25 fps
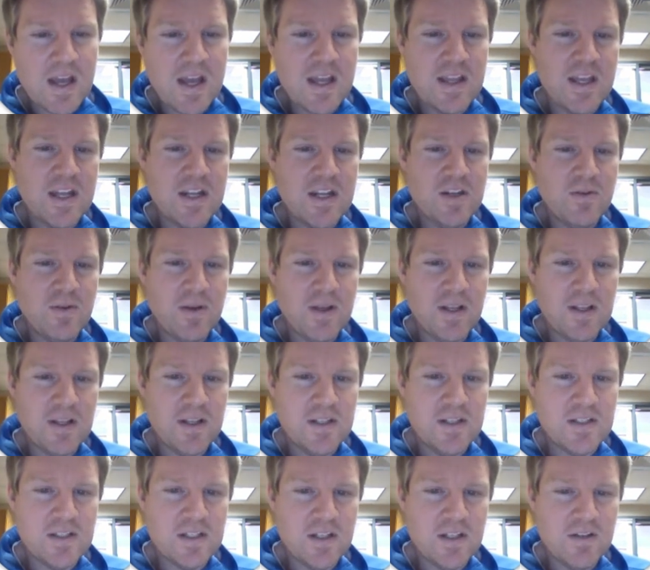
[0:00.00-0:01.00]
And then New
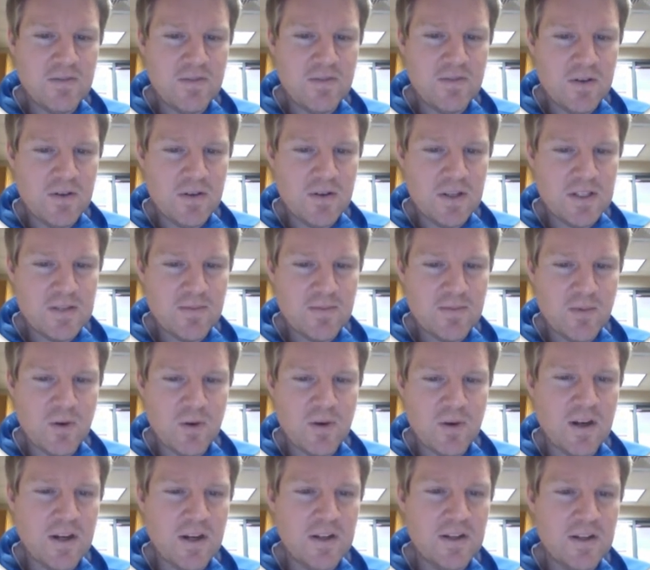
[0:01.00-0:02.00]
England is going to focus
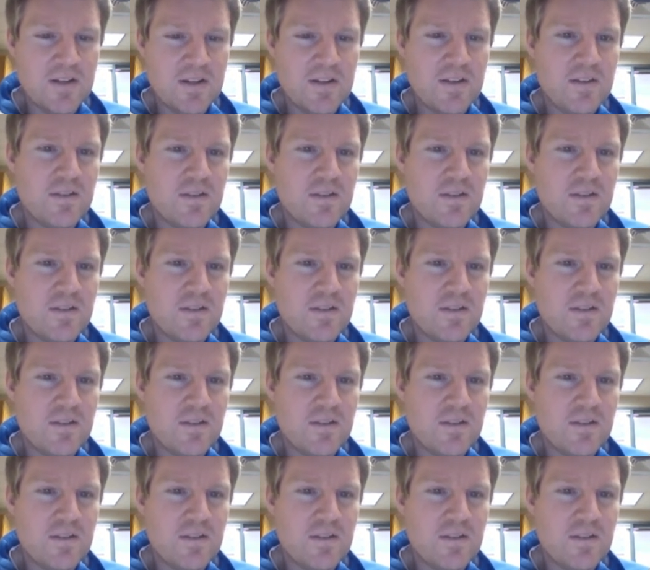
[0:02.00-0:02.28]
more on